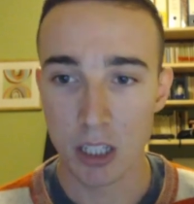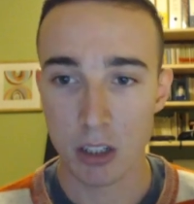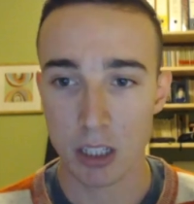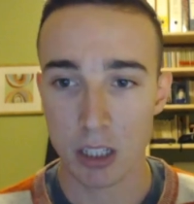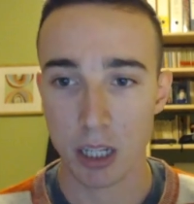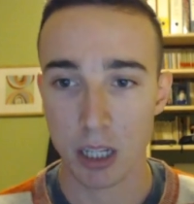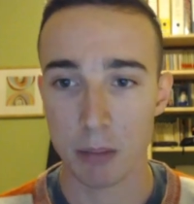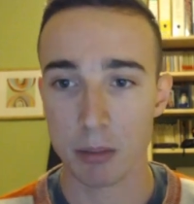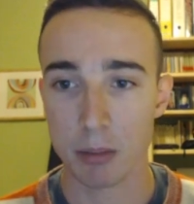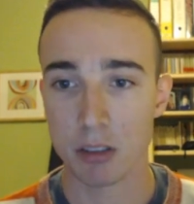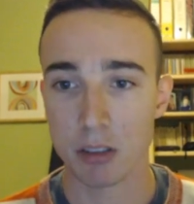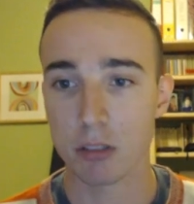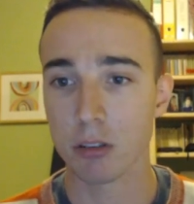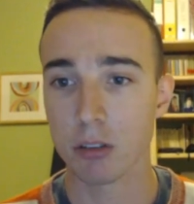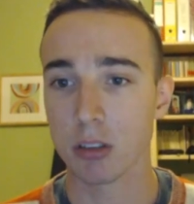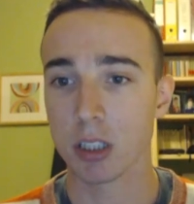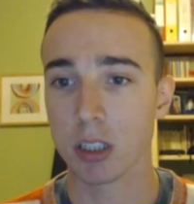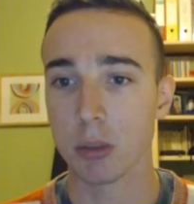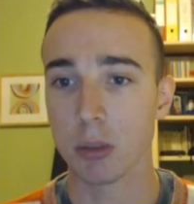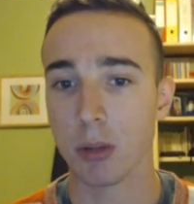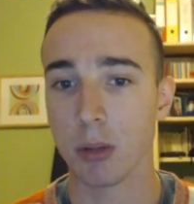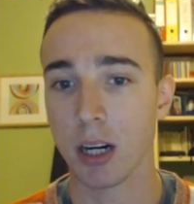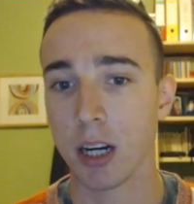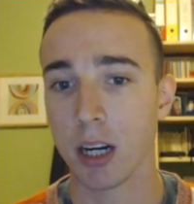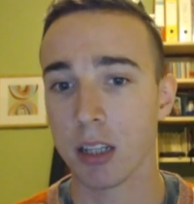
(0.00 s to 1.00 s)
Okay, but rook
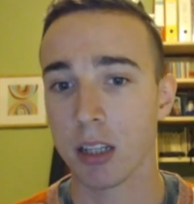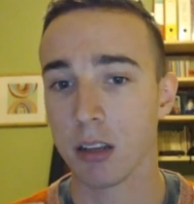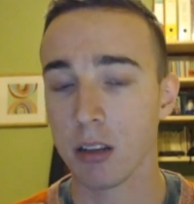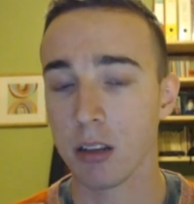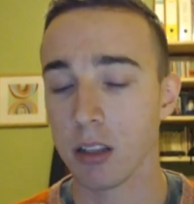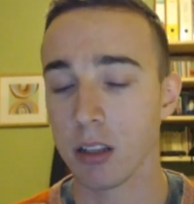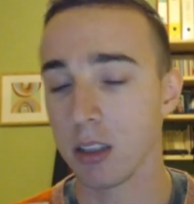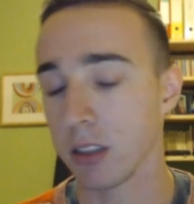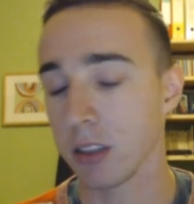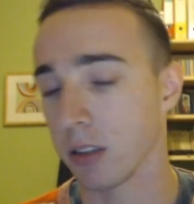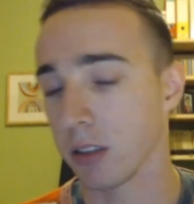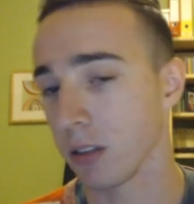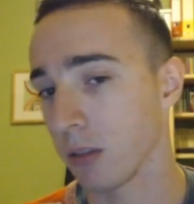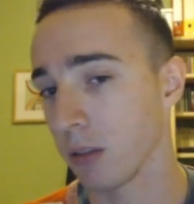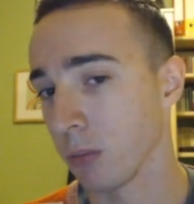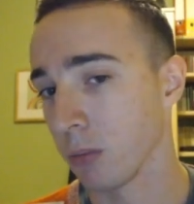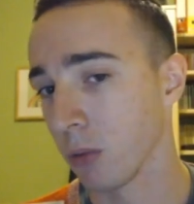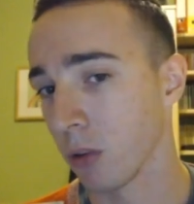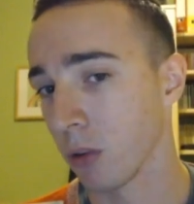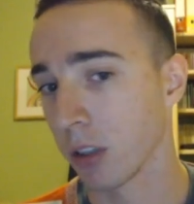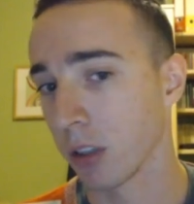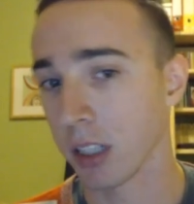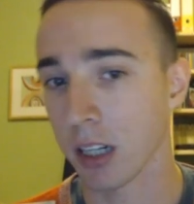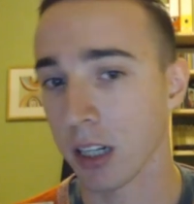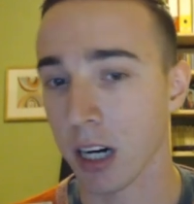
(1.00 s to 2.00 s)
d1, it's
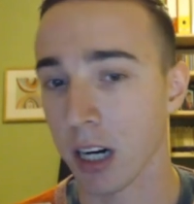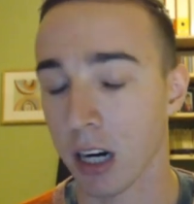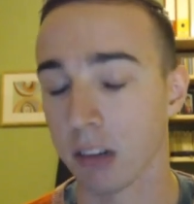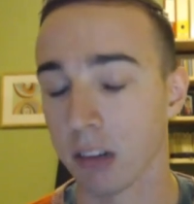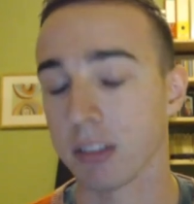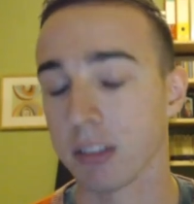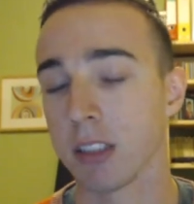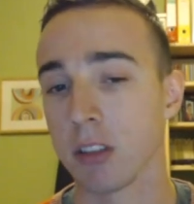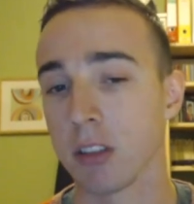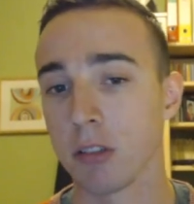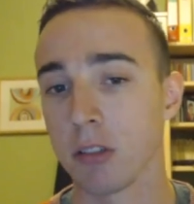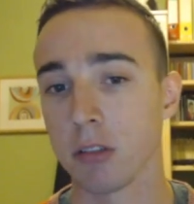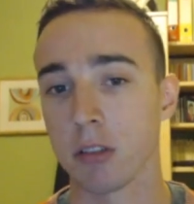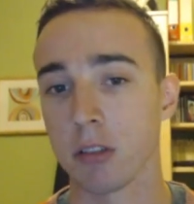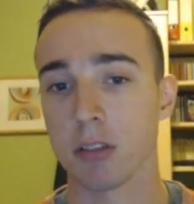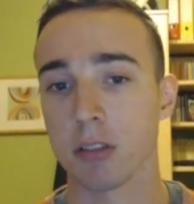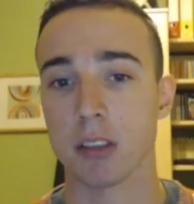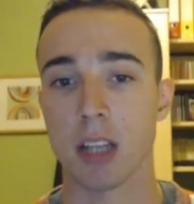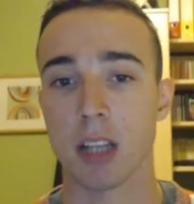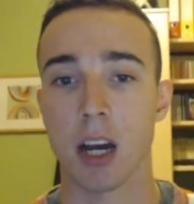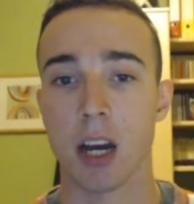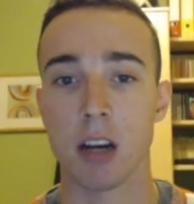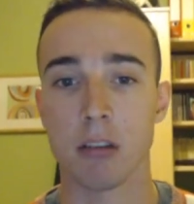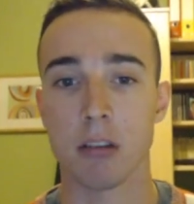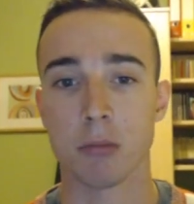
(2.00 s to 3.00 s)
more in Carlsen also
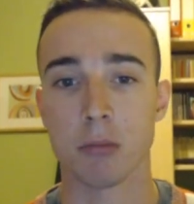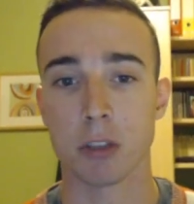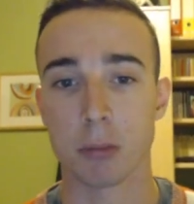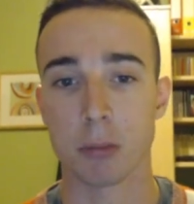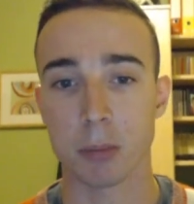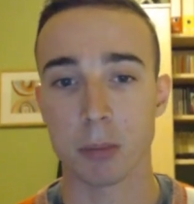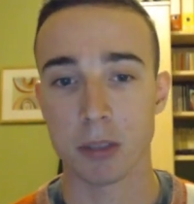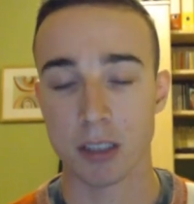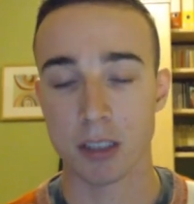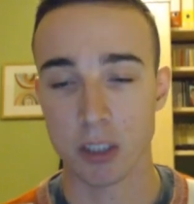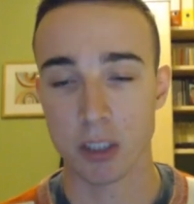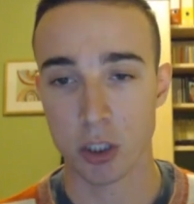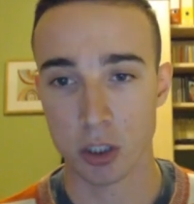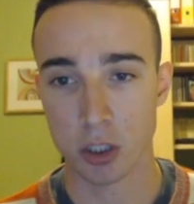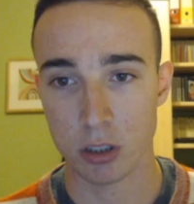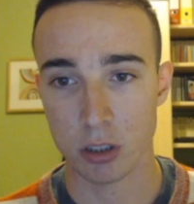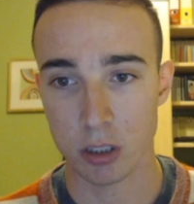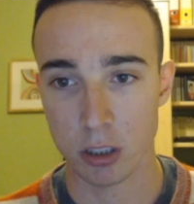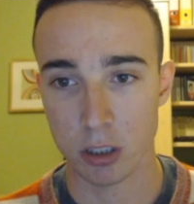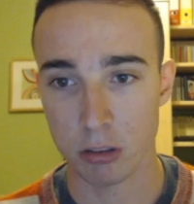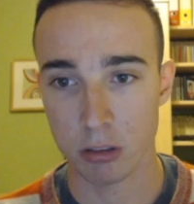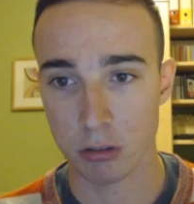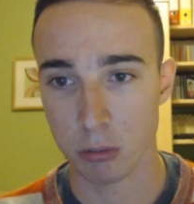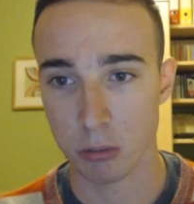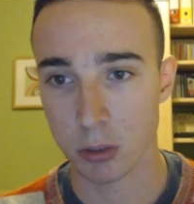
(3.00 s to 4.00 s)
style, more
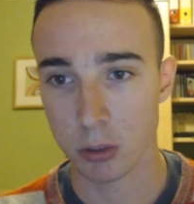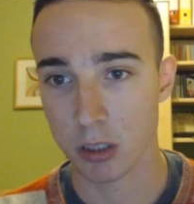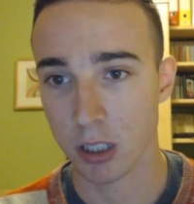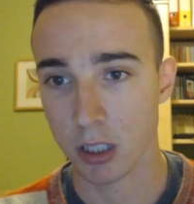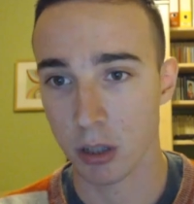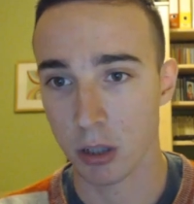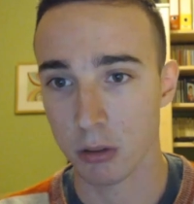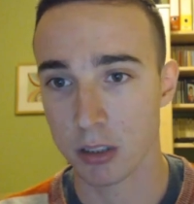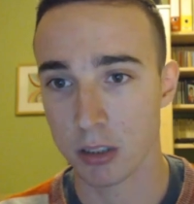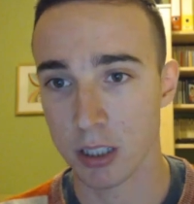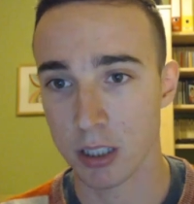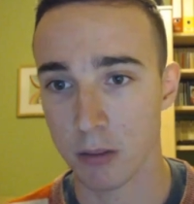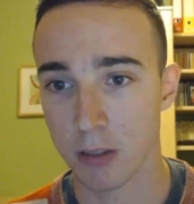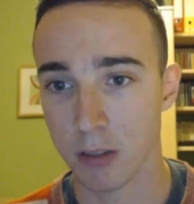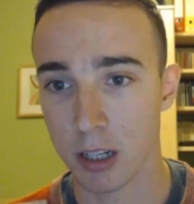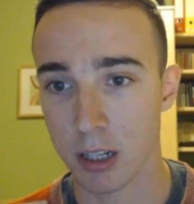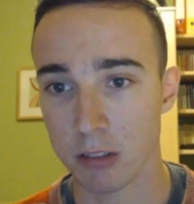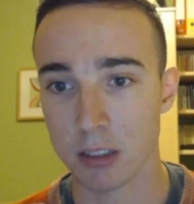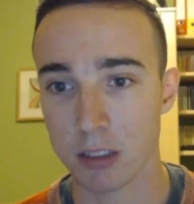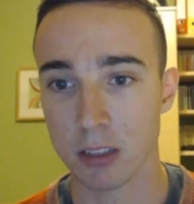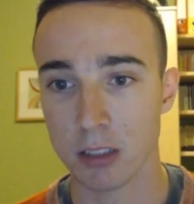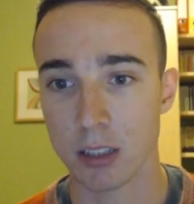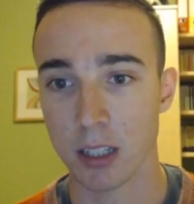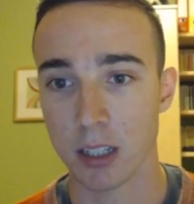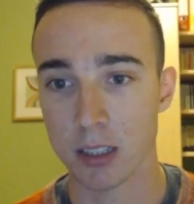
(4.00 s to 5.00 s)
positional without some
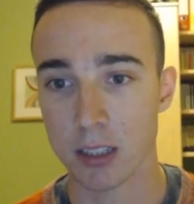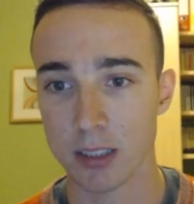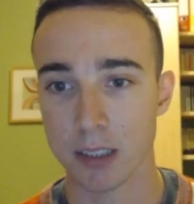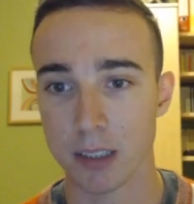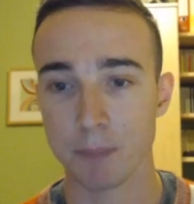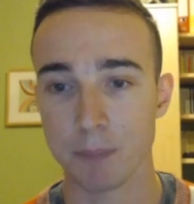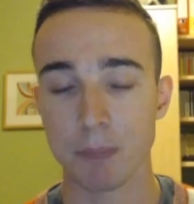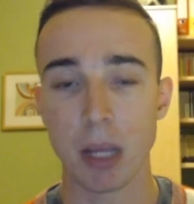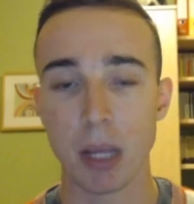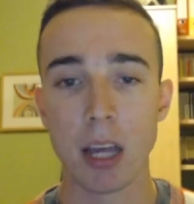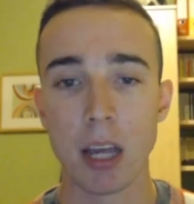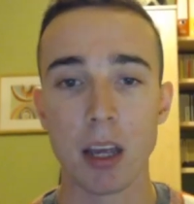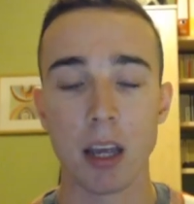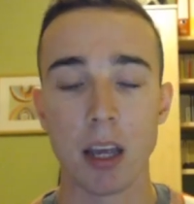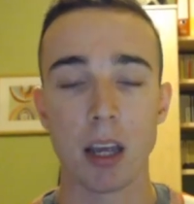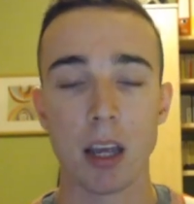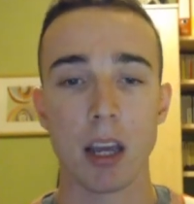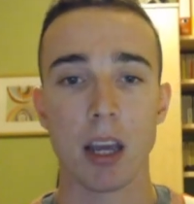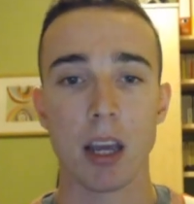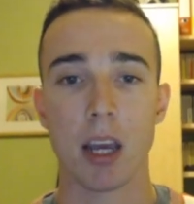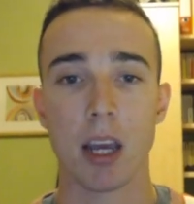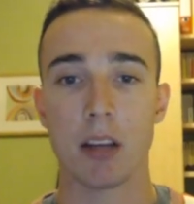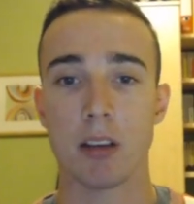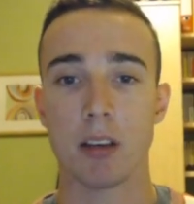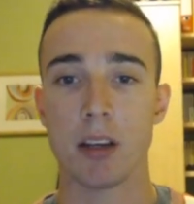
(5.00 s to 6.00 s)
wild attacks.
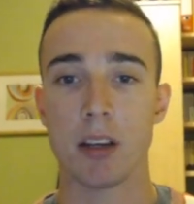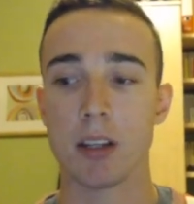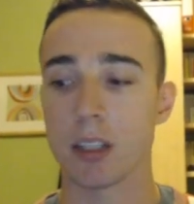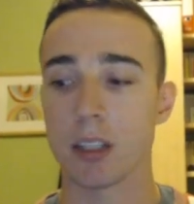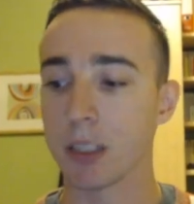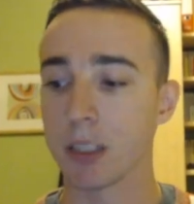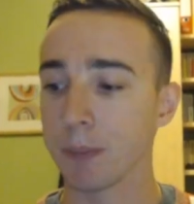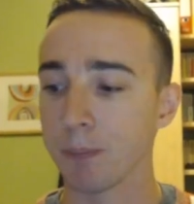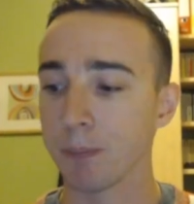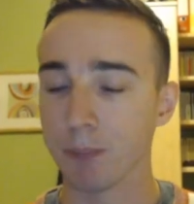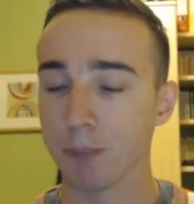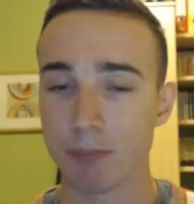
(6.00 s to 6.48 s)
And here